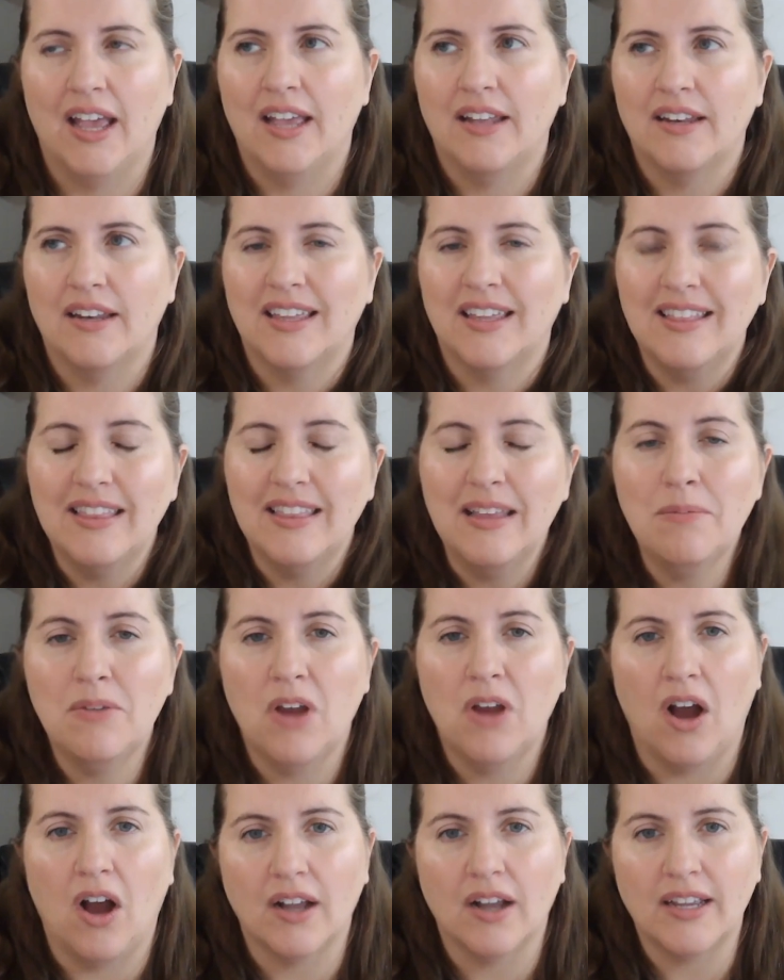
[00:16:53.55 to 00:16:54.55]
And get them
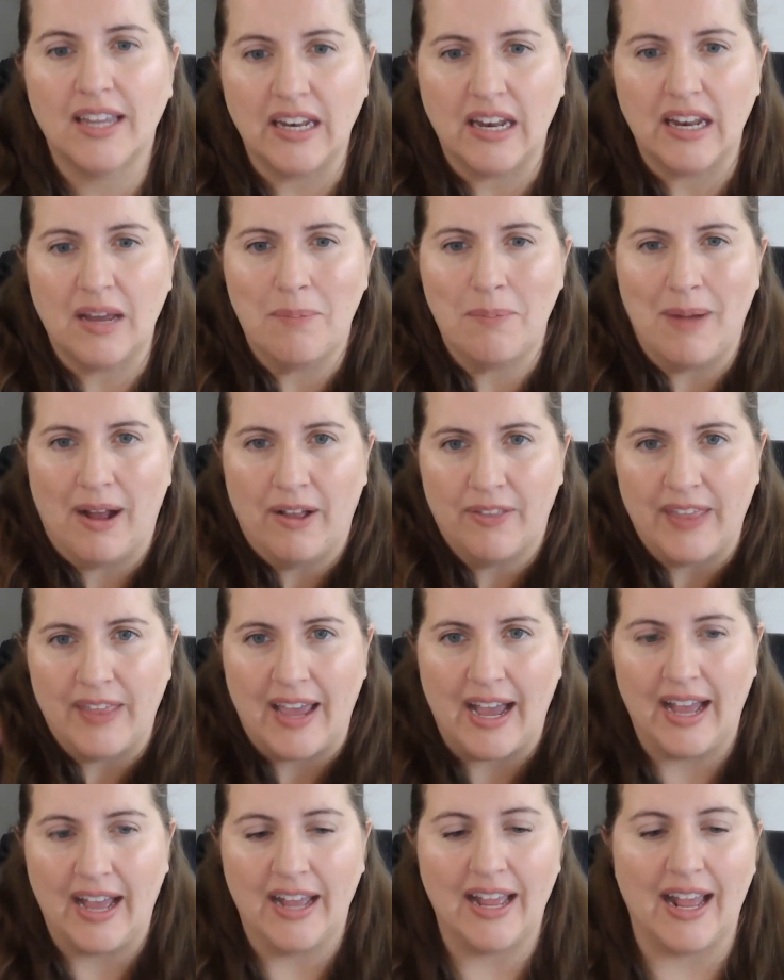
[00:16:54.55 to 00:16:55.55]
talking about
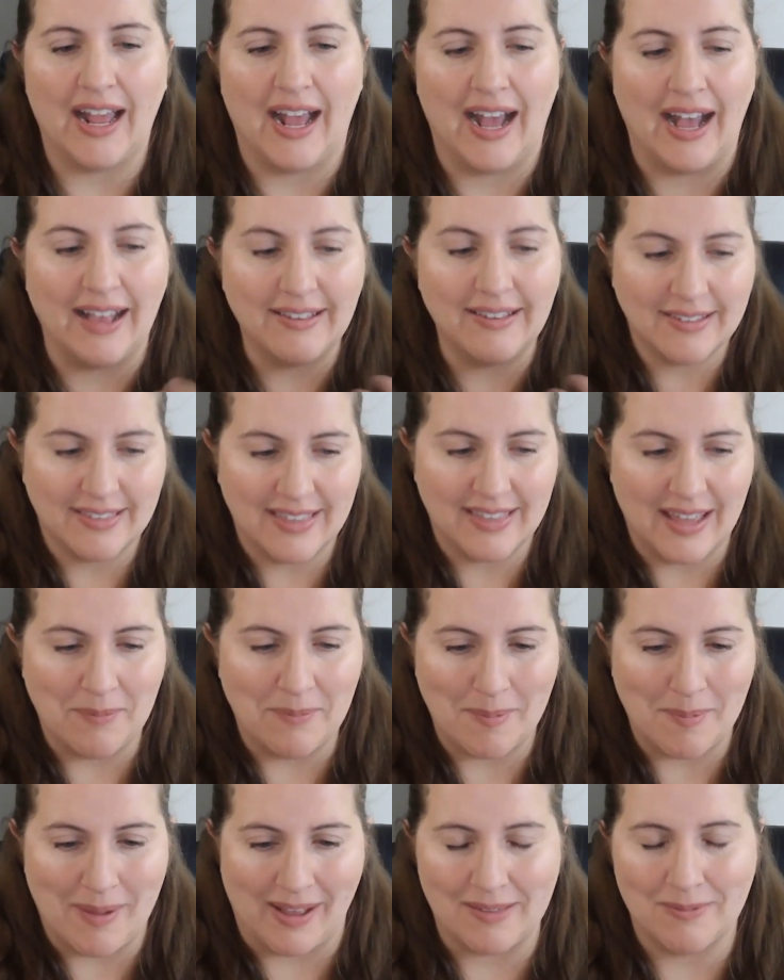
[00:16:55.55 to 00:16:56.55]
that. Ask
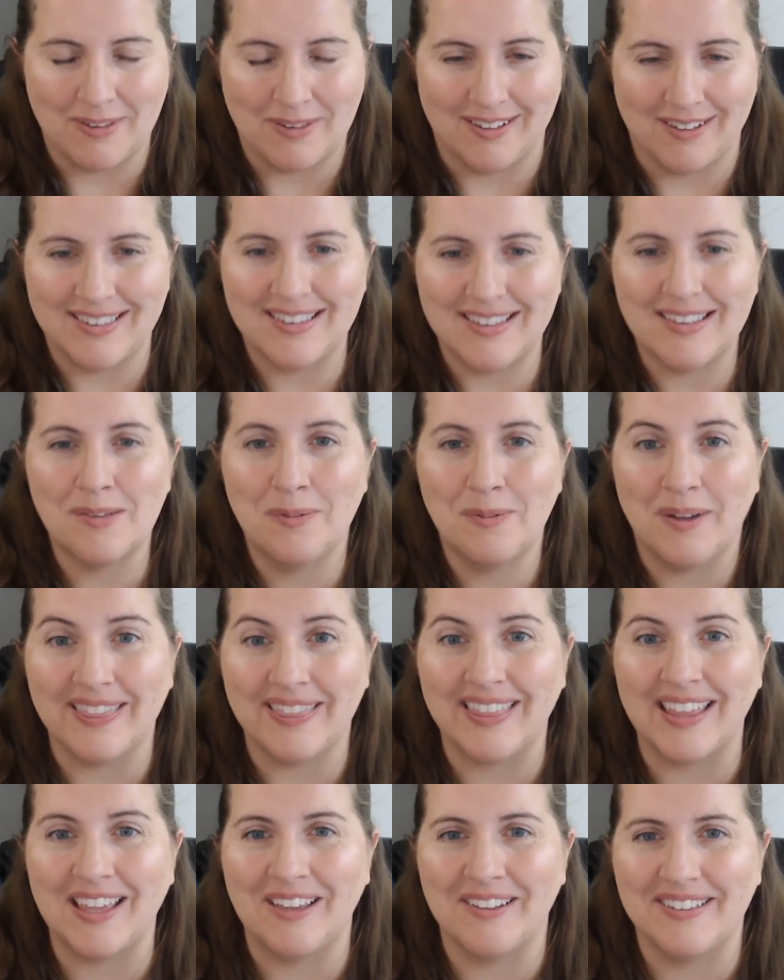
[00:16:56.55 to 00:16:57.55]
them about themselves. This is
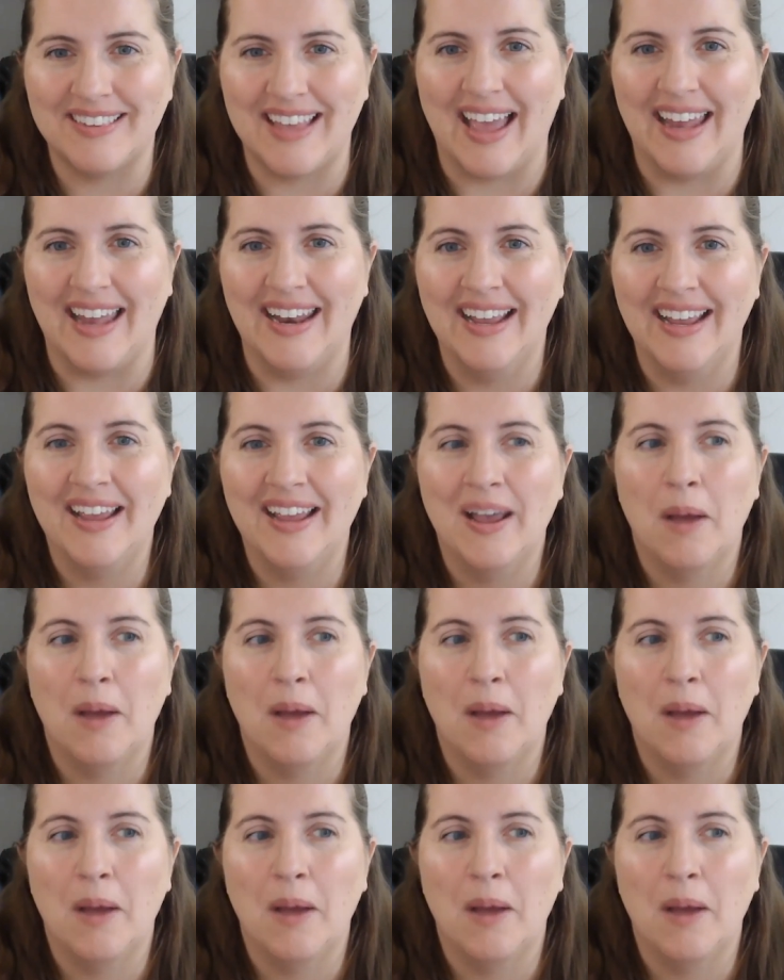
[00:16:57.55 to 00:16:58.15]
one thing you said.